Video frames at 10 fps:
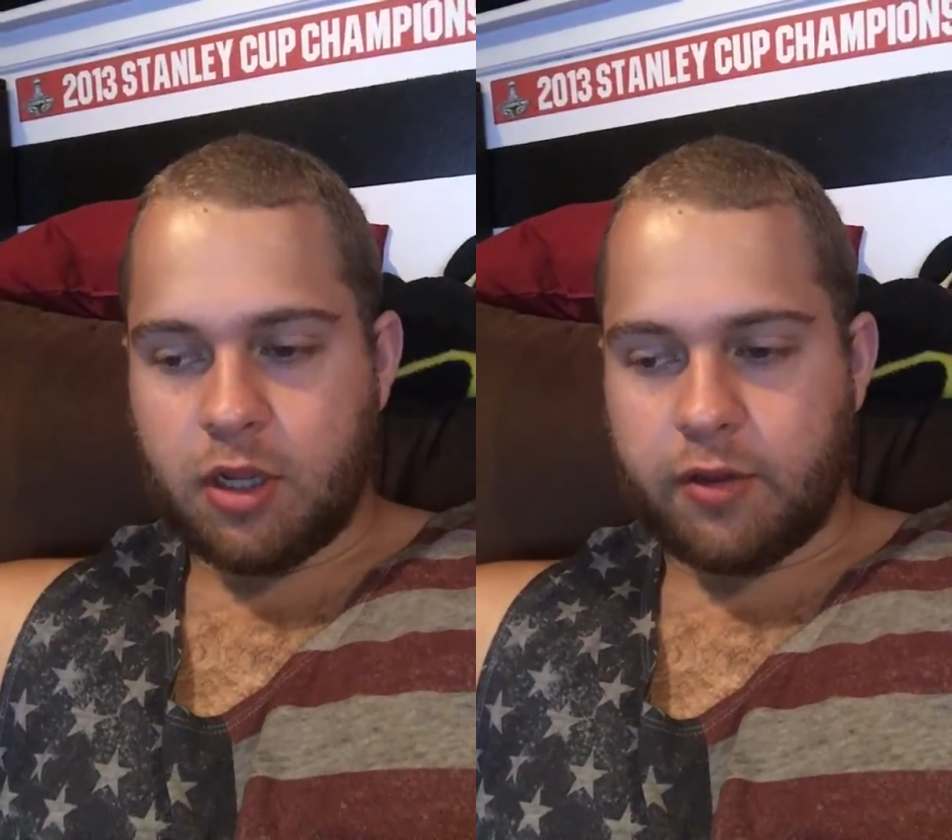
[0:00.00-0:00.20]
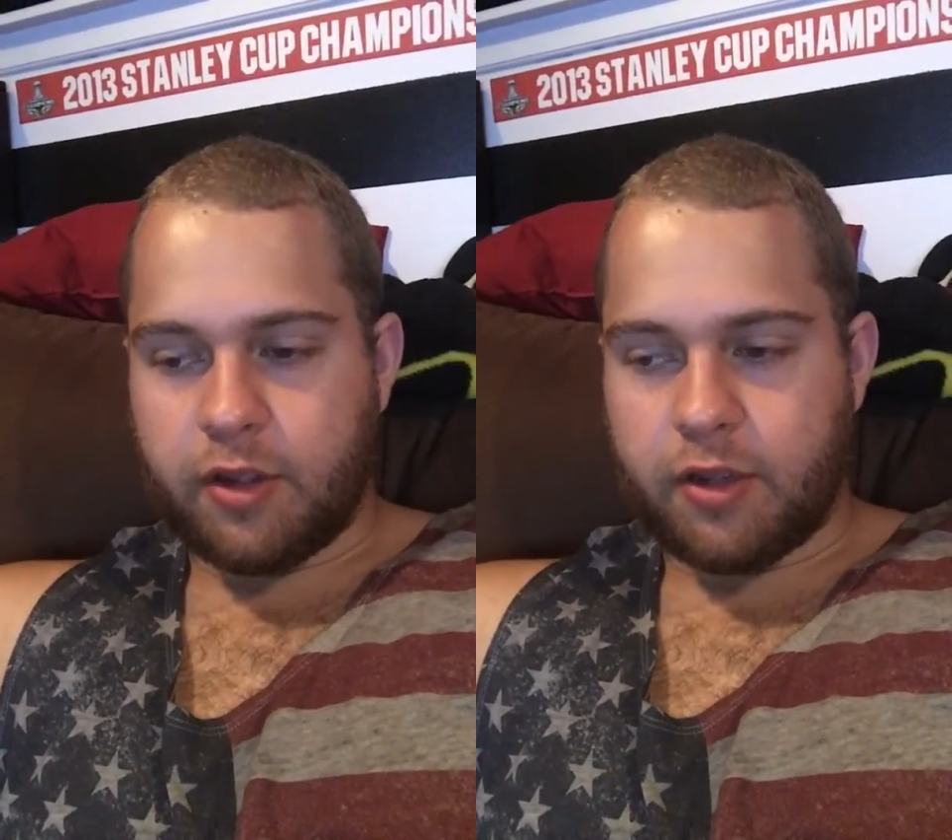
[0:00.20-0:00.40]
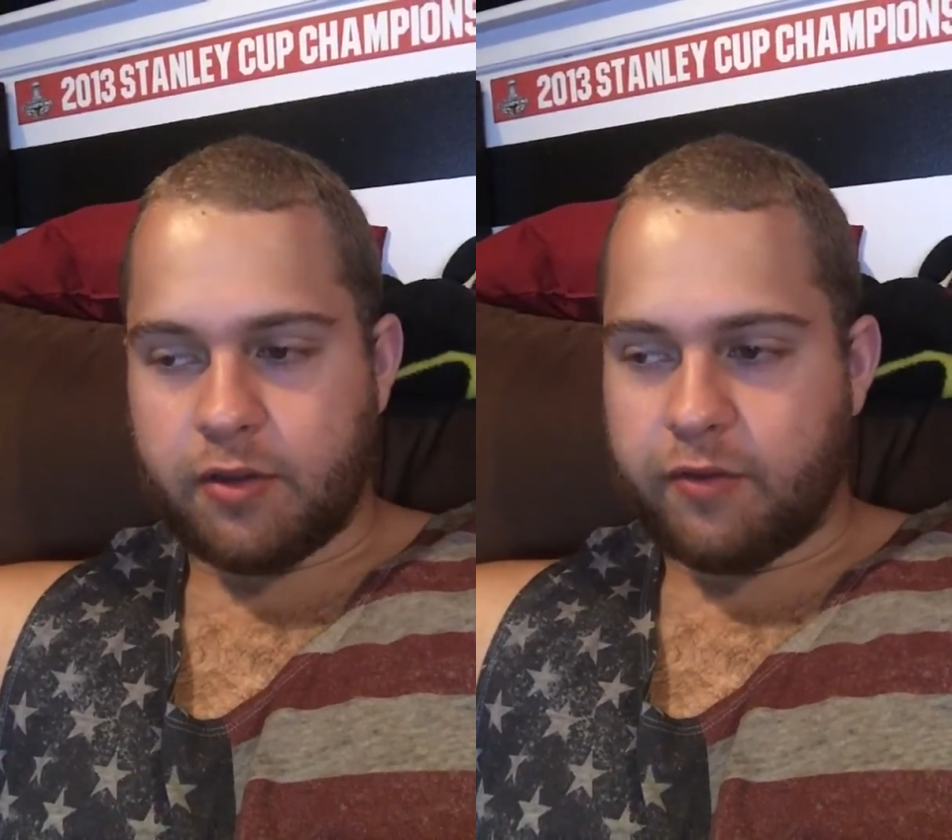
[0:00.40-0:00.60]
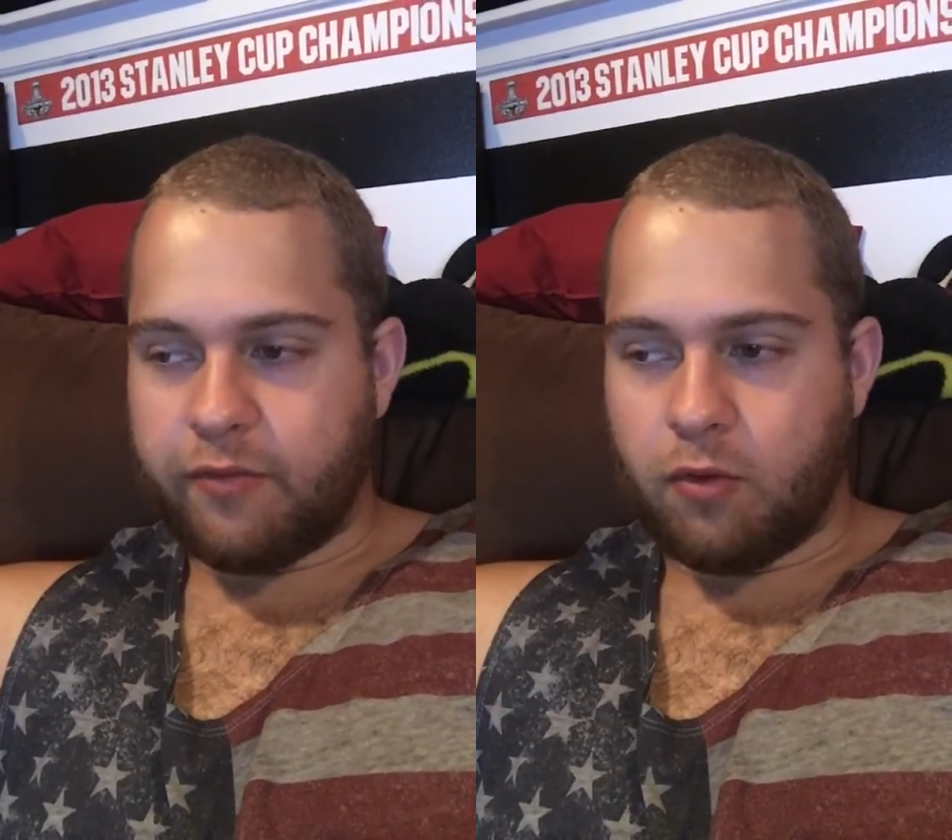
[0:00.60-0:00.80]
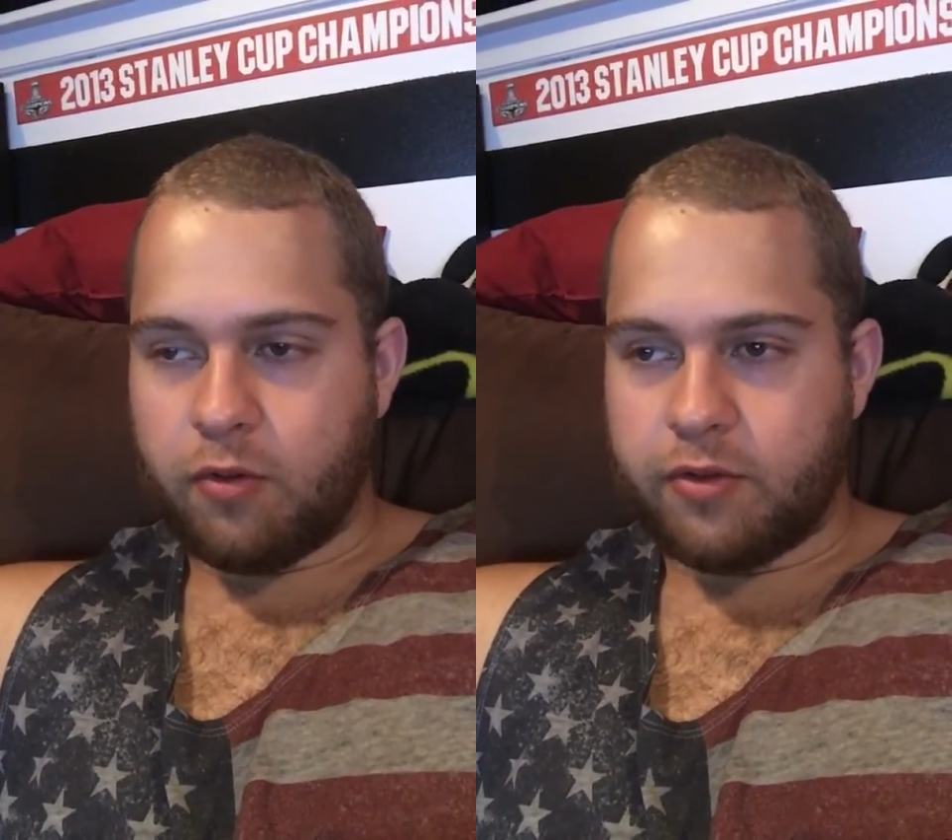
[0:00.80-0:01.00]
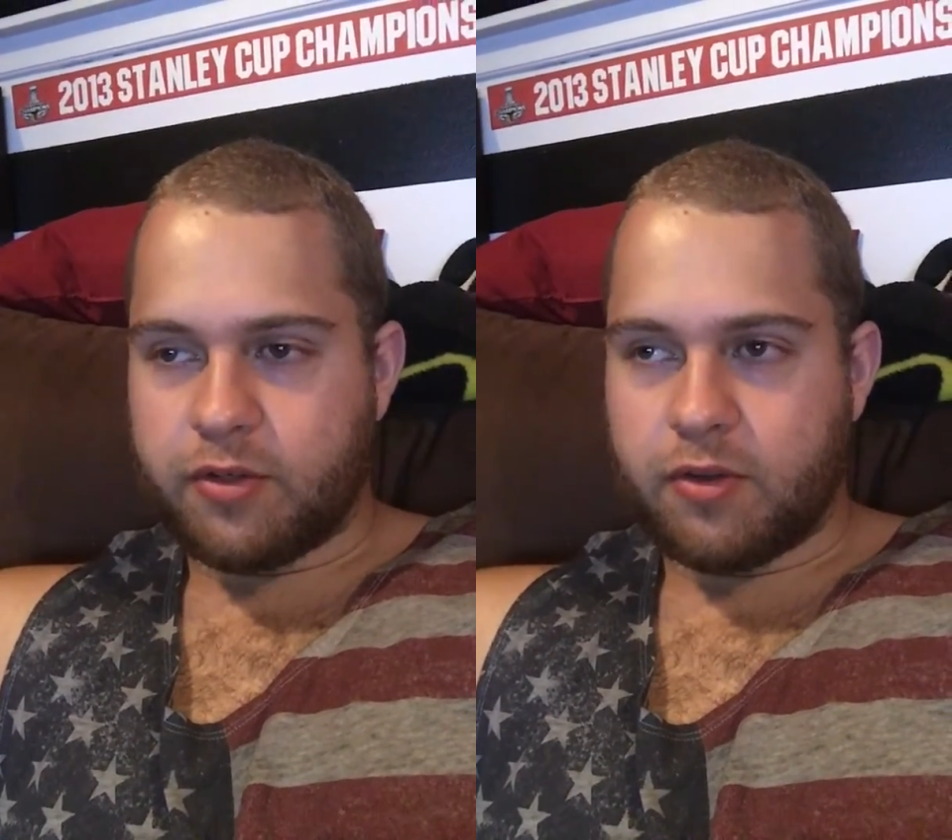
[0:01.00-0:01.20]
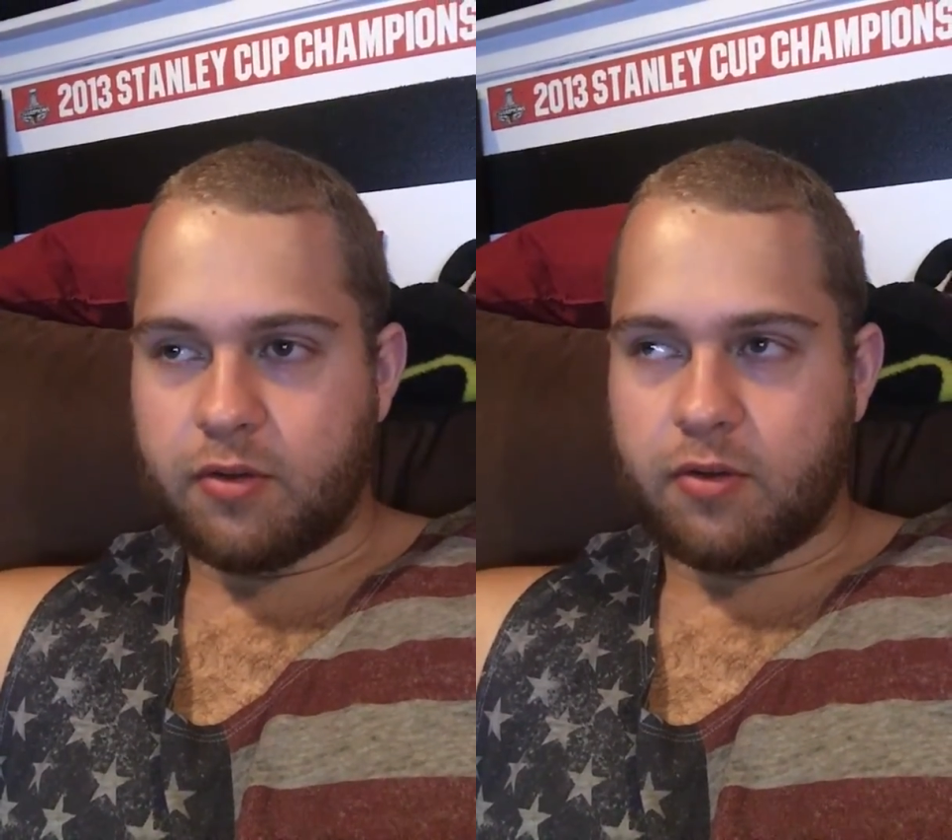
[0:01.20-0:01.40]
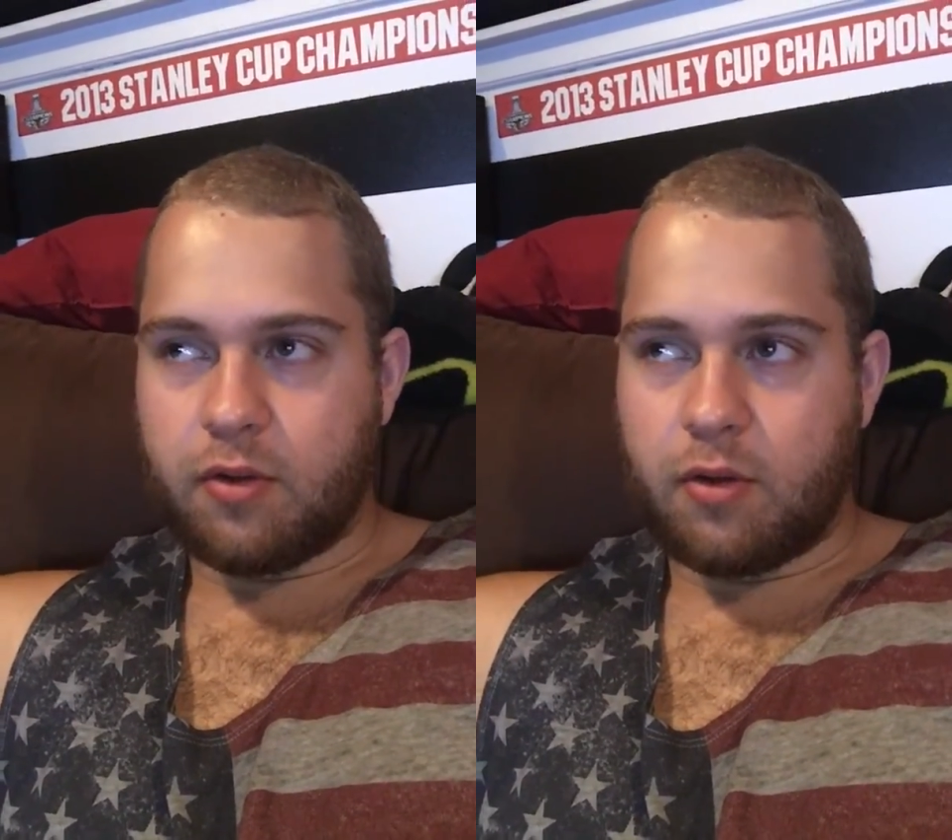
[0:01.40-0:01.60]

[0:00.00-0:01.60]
and then the 4th is in